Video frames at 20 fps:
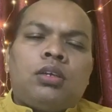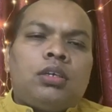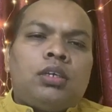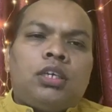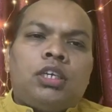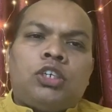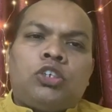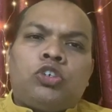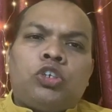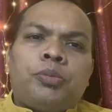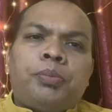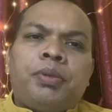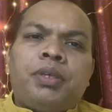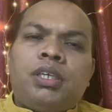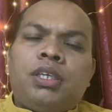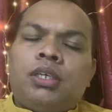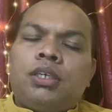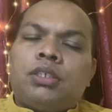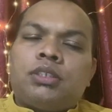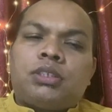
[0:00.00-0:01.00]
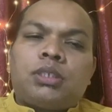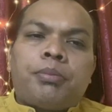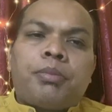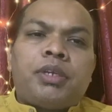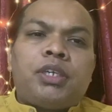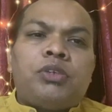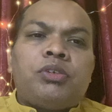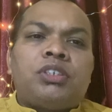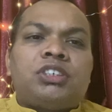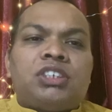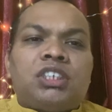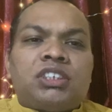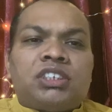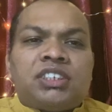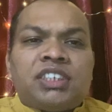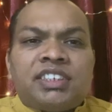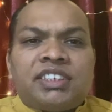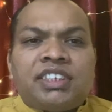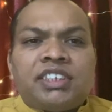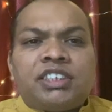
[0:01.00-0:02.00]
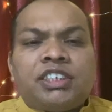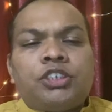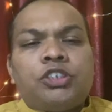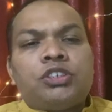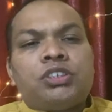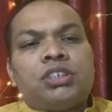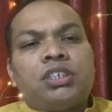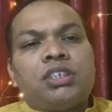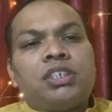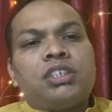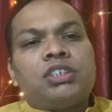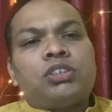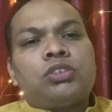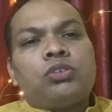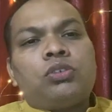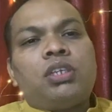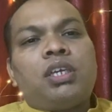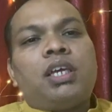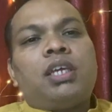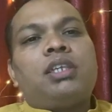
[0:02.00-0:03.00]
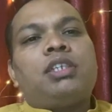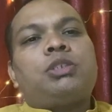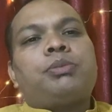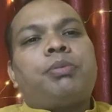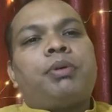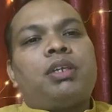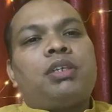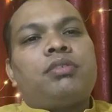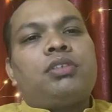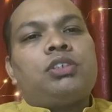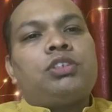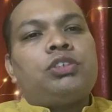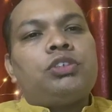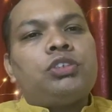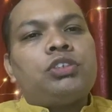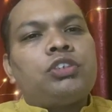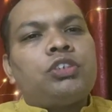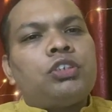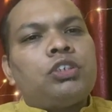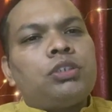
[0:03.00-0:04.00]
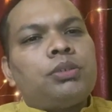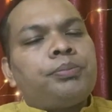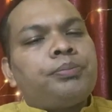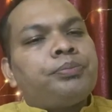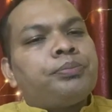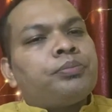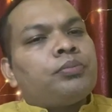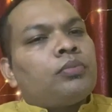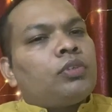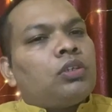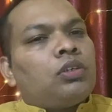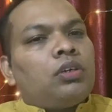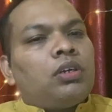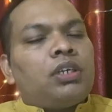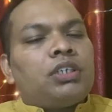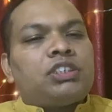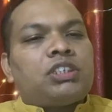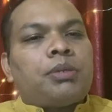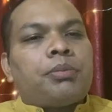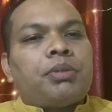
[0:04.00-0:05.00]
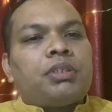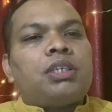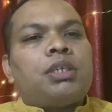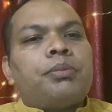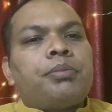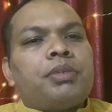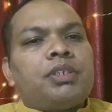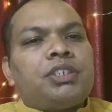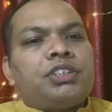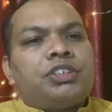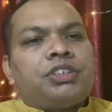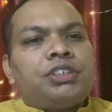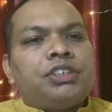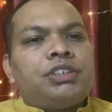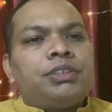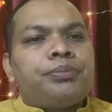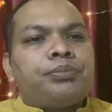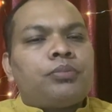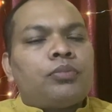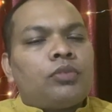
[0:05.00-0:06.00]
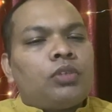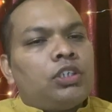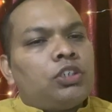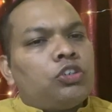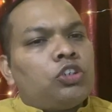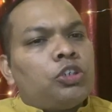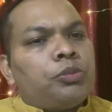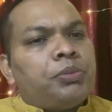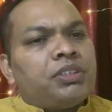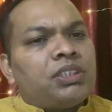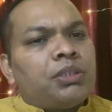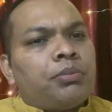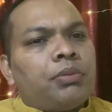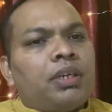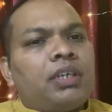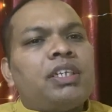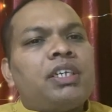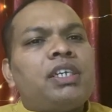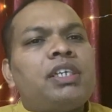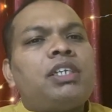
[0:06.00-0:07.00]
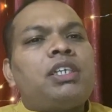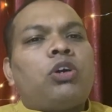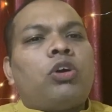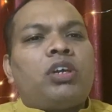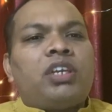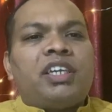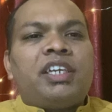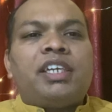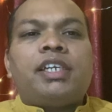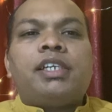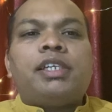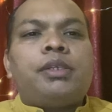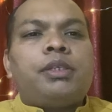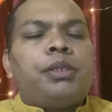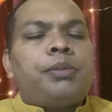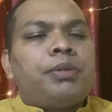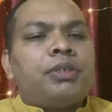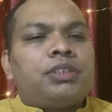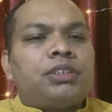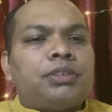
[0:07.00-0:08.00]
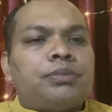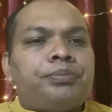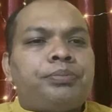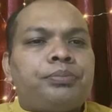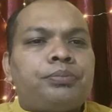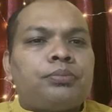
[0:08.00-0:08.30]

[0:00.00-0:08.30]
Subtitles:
It could be somebody who has just exited your Sunday school and is part of the youth group or some other ministry. It could be some adult or an elderly person.